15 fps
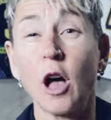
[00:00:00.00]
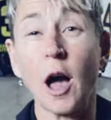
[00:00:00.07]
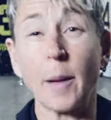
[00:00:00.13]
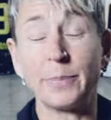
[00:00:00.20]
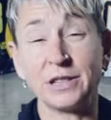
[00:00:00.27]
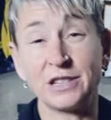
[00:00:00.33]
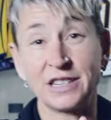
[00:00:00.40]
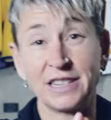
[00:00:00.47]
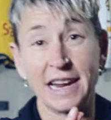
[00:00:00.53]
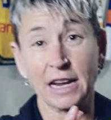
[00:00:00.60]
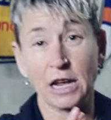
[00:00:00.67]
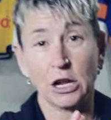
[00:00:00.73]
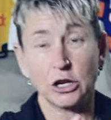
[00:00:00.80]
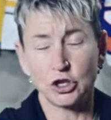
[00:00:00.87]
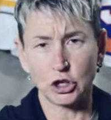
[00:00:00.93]
hop and
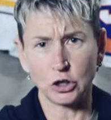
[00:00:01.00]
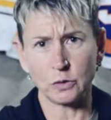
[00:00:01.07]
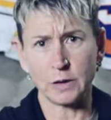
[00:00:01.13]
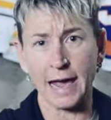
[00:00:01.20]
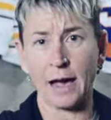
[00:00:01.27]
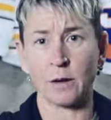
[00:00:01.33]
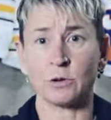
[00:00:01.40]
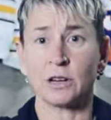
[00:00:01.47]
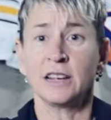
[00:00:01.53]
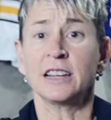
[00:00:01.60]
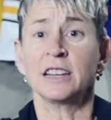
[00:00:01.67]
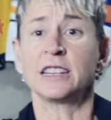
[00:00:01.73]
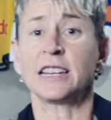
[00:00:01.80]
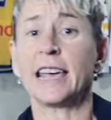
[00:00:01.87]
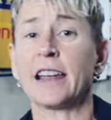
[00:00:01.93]
stick 2 count
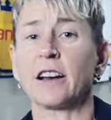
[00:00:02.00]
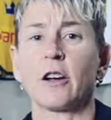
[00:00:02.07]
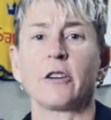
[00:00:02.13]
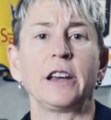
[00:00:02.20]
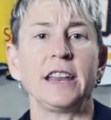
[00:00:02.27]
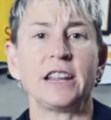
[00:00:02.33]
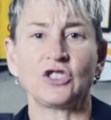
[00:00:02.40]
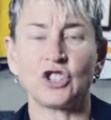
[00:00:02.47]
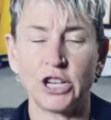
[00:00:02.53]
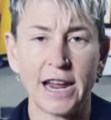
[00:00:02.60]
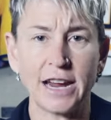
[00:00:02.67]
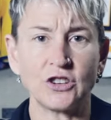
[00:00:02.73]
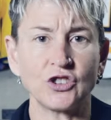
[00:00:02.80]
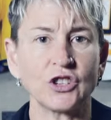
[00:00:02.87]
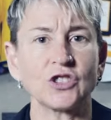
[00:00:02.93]
to get our
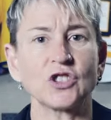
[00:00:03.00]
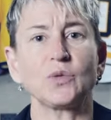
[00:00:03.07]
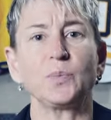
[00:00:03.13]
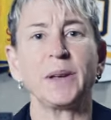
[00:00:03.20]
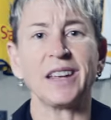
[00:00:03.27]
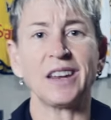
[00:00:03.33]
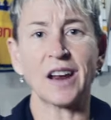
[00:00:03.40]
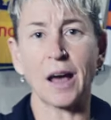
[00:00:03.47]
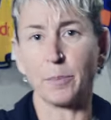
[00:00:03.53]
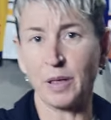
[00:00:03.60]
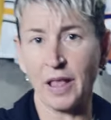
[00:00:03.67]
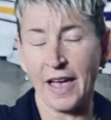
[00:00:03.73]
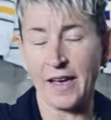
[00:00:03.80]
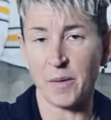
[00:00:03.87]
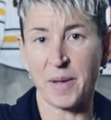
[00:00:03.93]
initiation speed, a
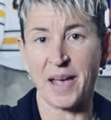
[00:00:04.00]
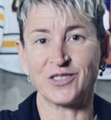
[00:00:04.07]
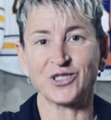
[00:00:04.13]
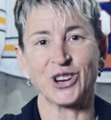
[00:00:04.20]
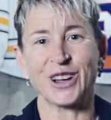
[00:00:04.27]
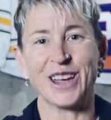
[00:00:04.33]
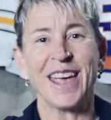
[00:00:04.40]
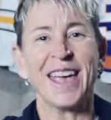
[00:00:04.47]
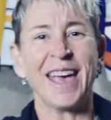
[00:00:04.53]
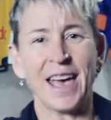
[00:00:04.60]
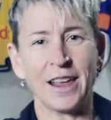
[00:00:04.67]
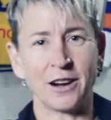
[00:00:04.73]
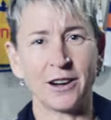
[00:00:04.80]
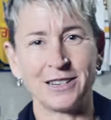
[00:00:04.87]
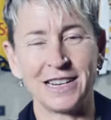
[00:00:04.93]
plyometric,
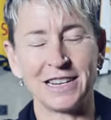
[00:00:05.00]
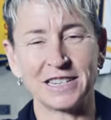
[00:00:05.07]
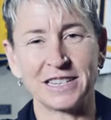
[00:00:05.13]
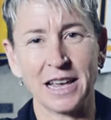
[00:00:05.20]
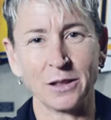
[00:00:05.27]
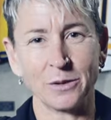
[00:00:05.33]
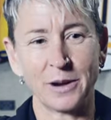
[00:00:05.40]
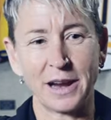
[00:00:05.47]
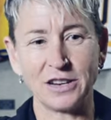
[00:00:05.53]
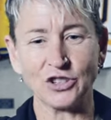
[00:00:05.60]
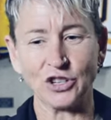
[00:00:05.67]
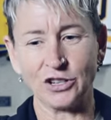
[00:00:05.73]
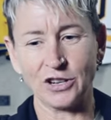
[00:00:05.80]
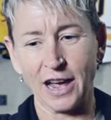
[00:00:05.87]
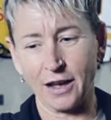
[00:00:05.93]
and our
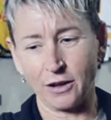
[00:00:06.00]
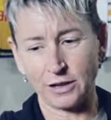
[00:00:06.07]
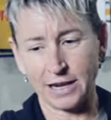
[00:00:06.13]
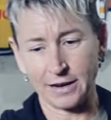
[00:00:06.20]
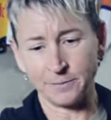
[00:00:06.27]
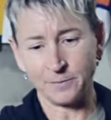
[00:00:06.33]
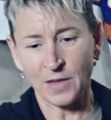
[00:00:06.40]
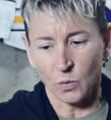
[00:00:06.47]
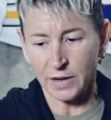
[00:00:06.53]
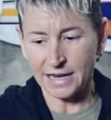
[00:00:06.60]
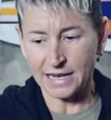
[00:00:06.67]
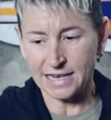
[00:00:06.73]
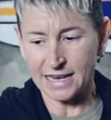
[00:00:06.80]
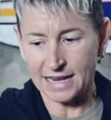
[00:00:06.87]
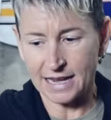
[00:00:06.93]
deceleration dialed in.
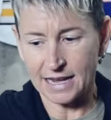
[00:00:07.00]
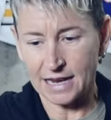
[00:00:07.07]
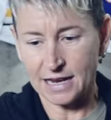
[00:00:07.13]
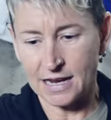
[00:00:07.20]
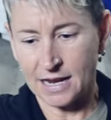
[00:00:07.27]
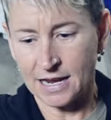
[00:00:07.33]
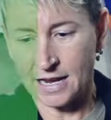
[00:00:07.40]
We did